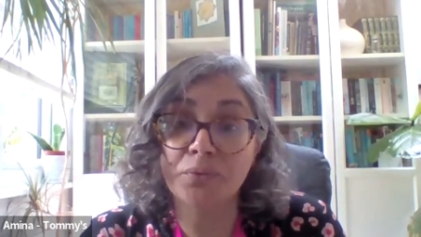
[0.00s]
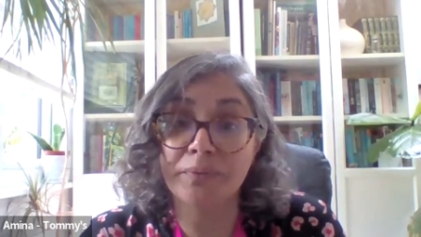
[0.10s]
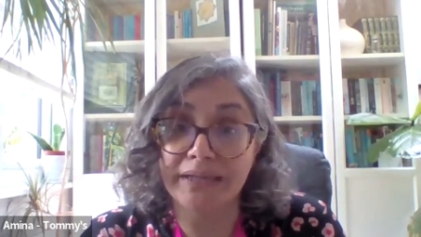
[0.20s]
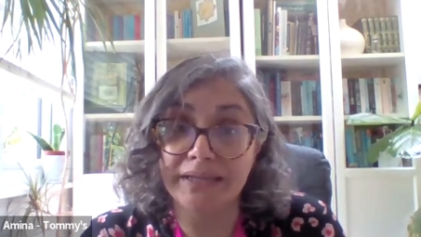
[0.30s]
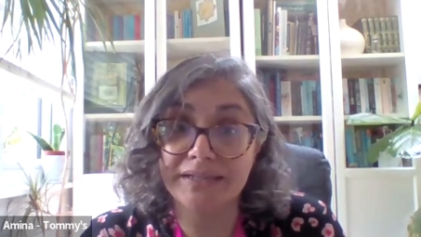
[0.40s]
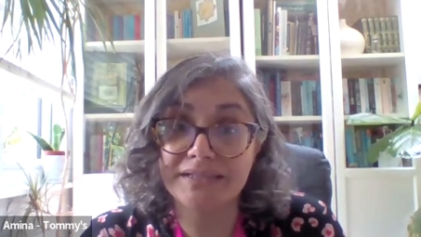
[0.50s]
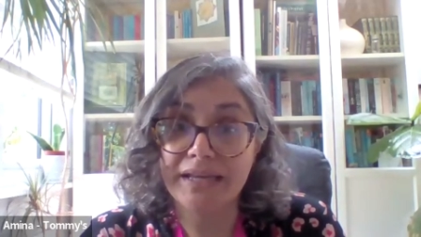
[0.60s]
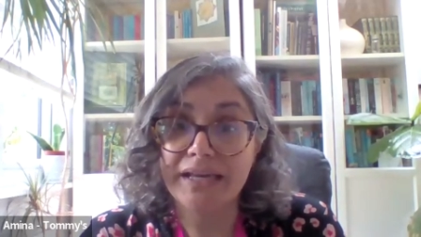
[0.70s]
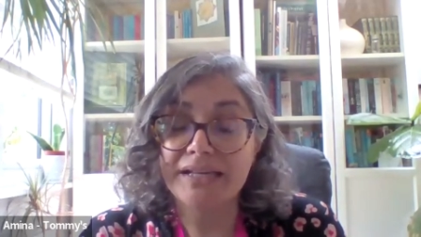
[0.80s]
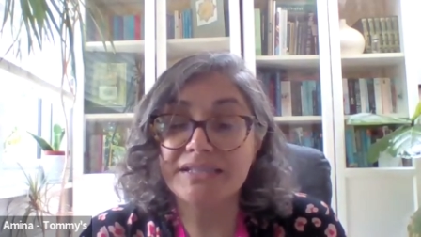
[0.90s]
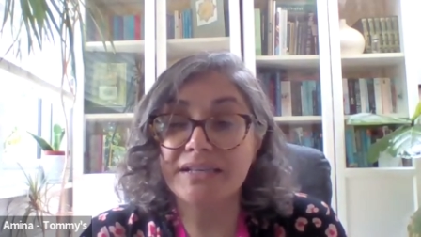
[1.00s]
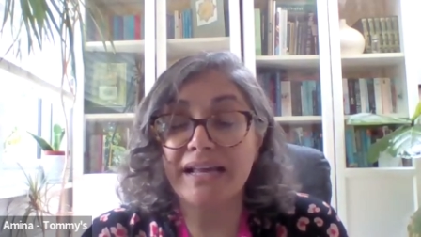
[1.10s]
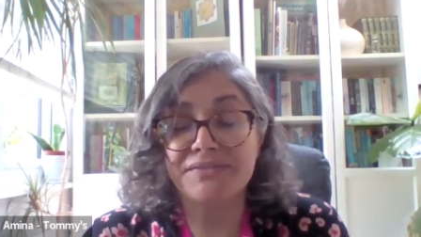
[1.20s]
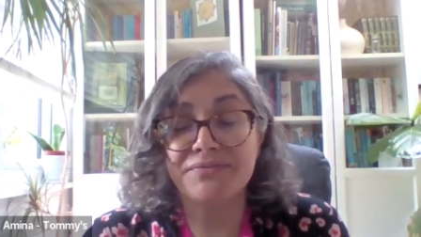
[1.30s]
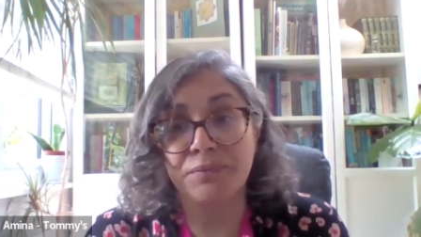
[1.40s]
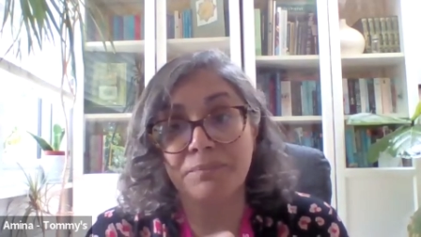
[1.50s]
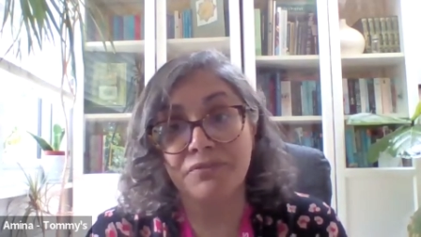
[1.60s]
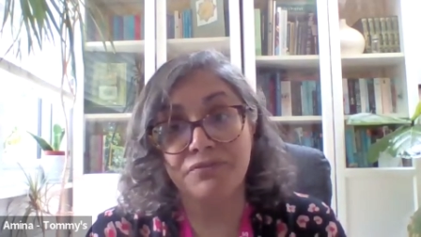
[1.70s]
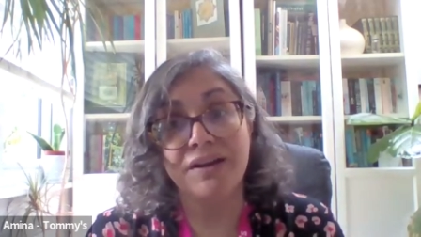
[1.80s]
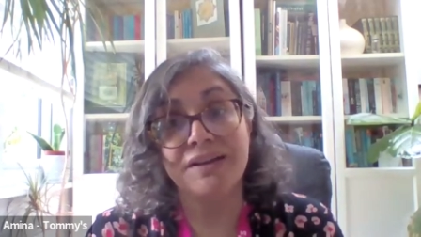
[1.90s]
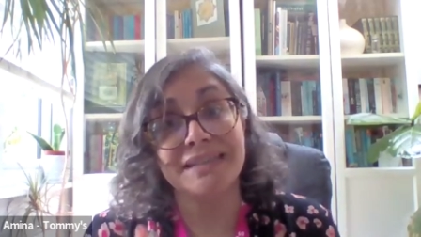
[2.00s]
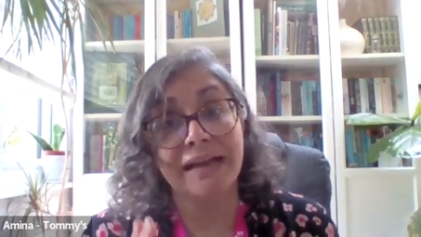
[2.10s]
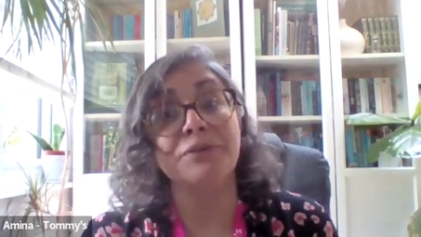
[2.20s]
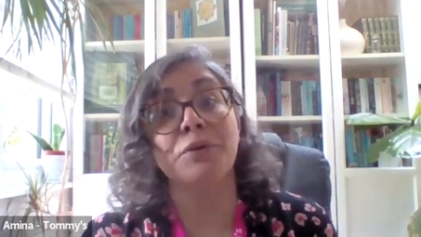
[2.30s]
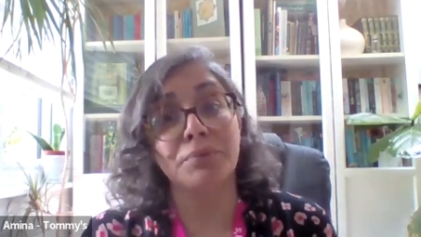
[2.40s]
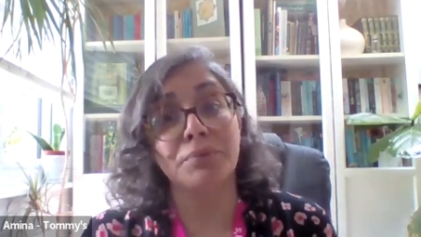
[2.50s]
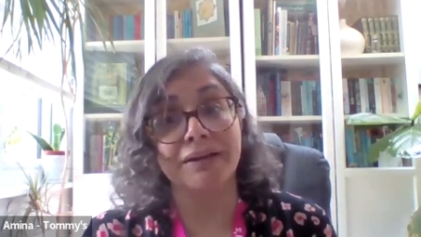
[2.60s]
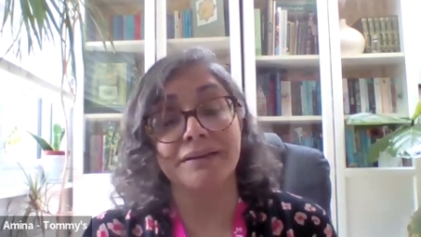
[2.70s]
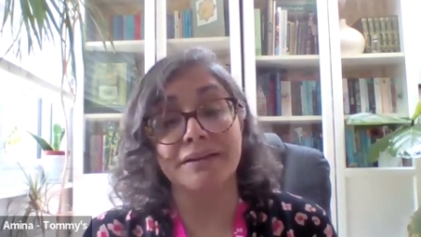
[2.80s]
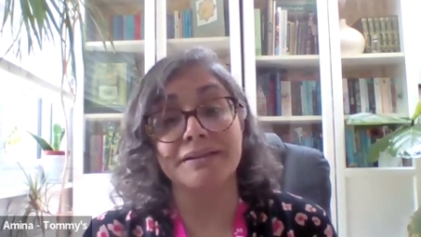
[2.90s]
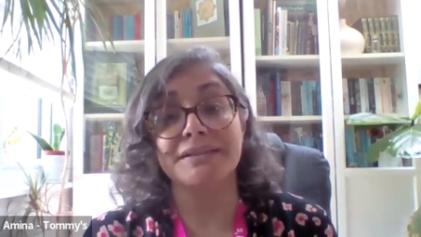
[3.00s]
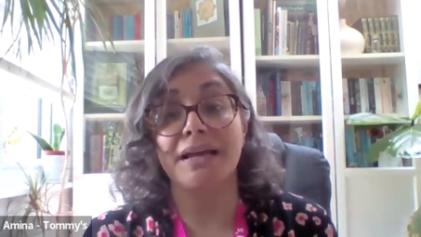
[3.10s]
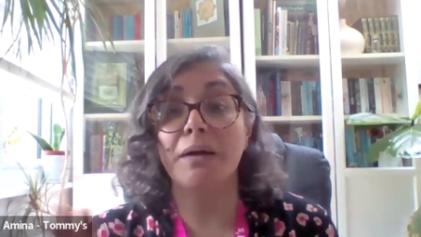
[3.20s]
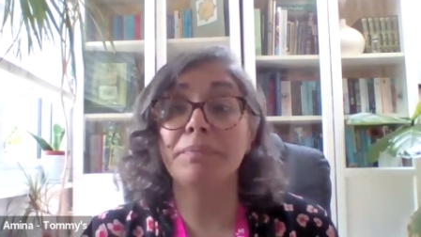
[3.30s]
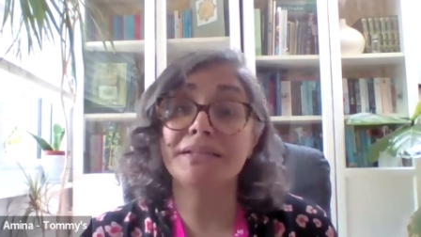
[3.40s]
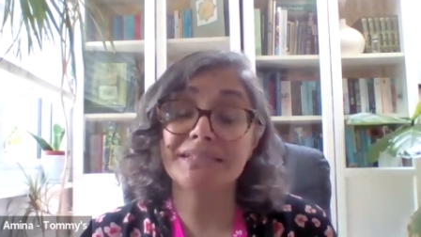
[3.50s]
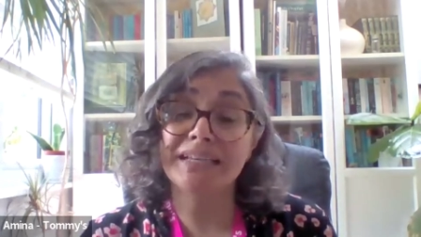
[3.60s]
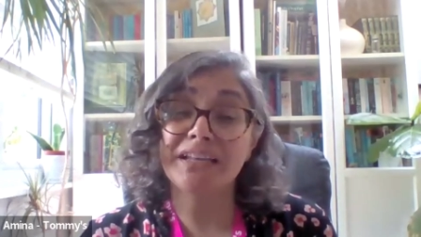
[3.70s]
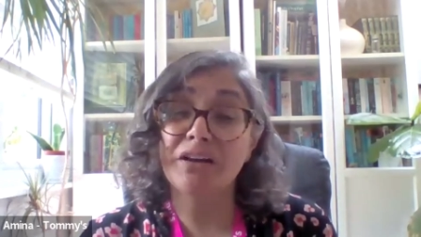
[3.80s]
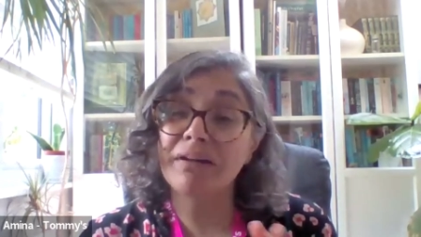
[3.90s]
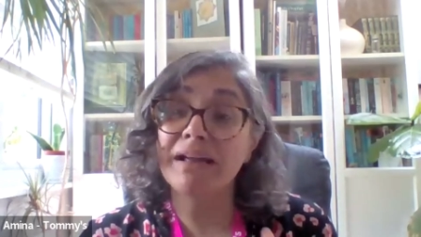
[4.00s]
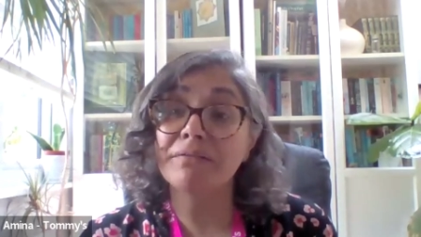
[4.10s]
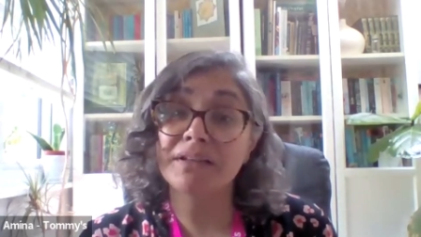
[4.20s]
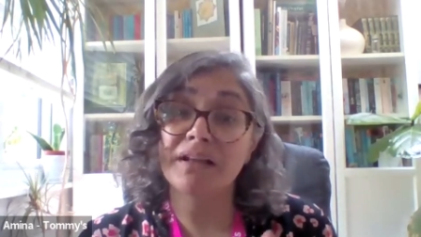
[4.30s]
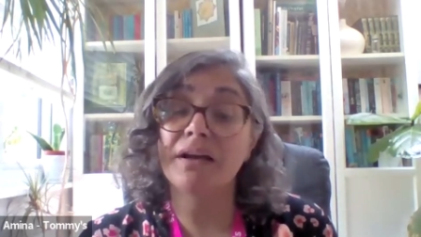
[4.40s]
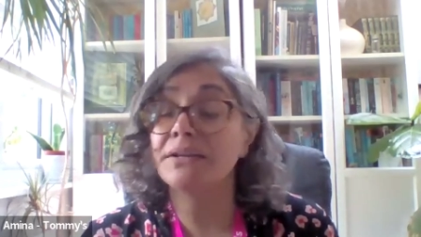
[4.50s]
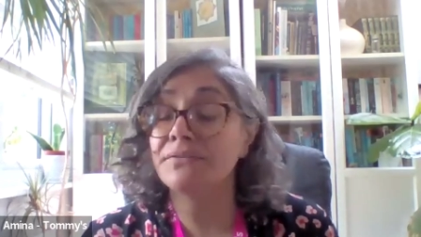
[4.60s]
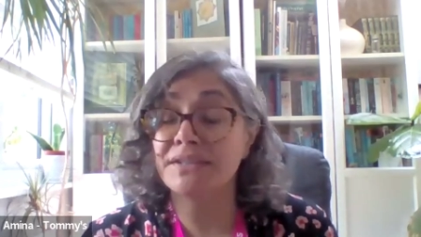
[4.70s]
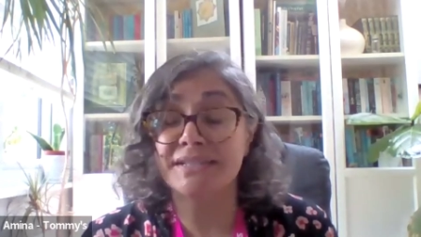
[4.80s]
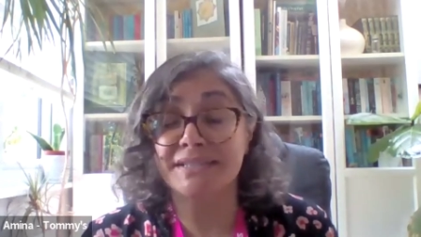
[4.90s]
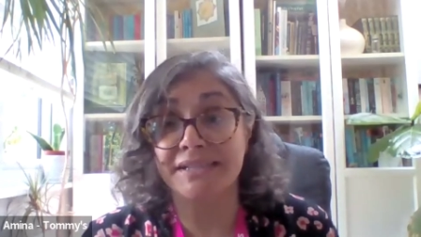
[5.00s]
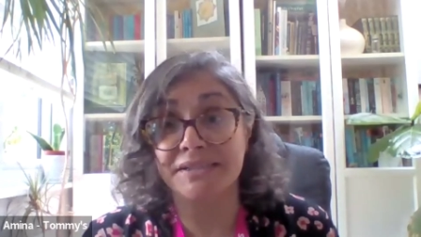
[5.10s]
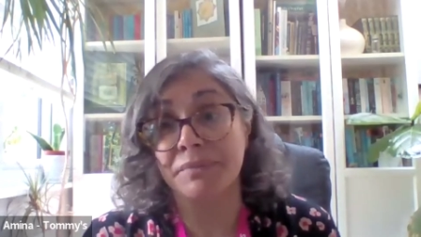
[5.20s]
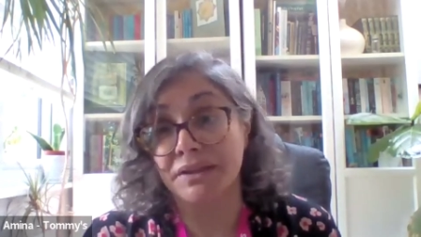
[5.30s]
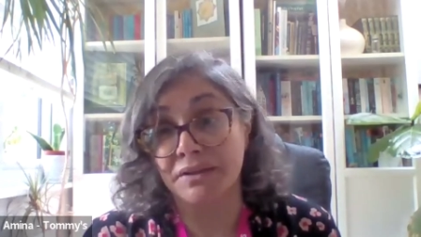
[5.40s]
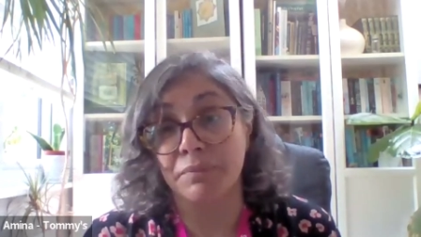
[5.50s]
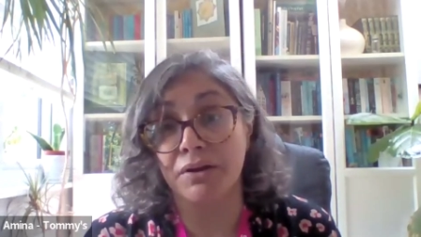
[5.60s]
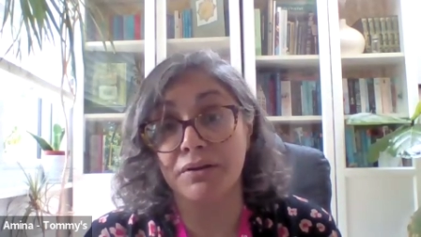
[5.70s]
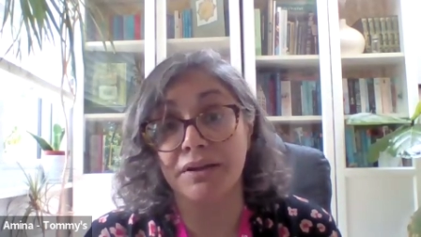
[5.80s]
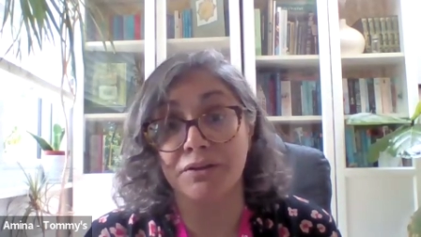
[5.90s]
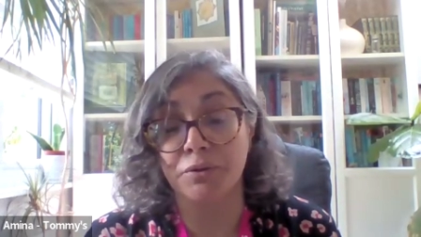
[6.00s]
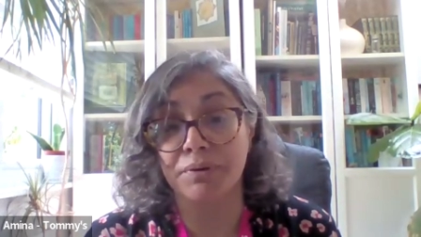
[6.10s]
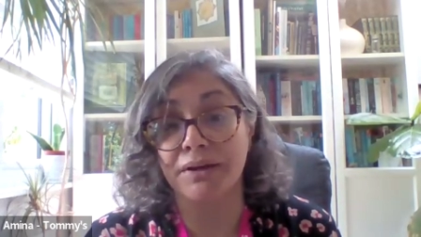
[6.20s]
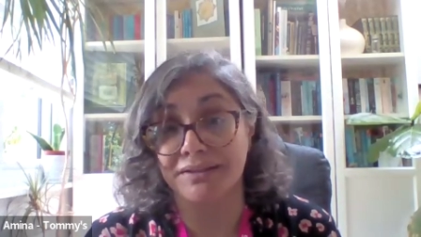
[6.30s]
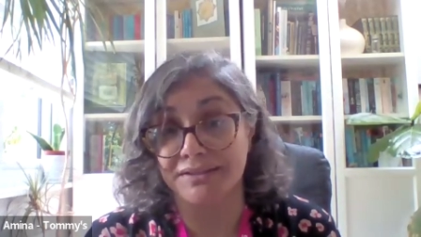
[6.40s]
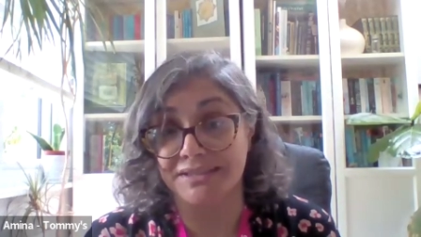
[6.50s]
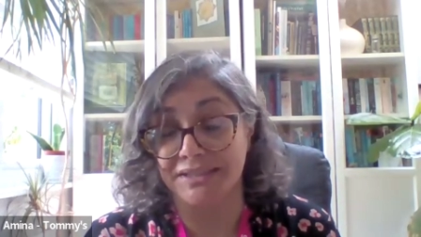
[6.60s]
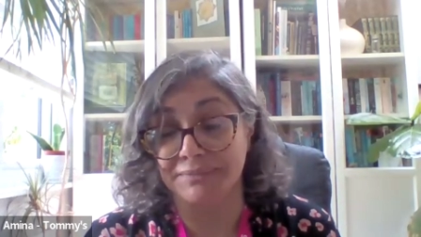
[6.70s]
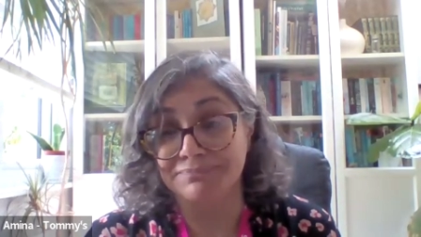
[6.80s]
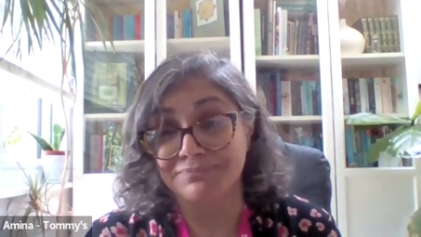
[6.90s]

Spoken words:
weeks. So that's from finding out you're pregnant up until around kind of the 6-month mark in your pregnancy.